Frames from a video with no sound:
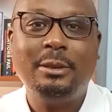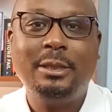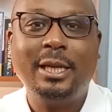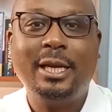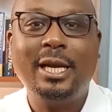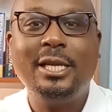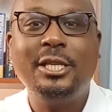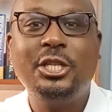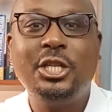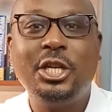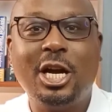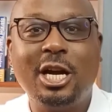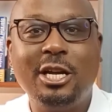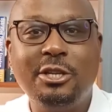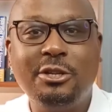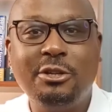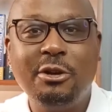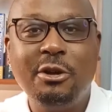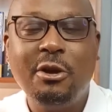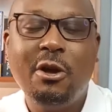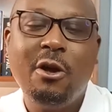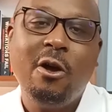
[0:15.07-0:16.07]
taking
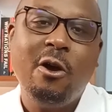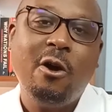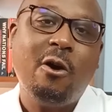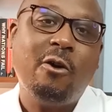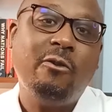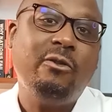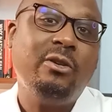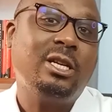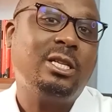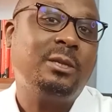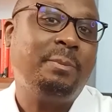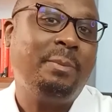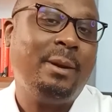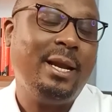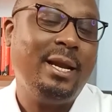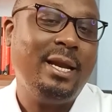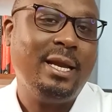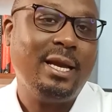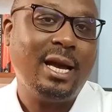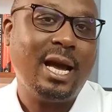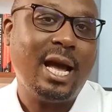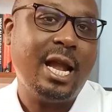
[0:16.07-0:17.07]
charge of your
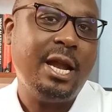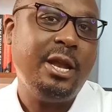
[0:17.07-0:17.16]
spending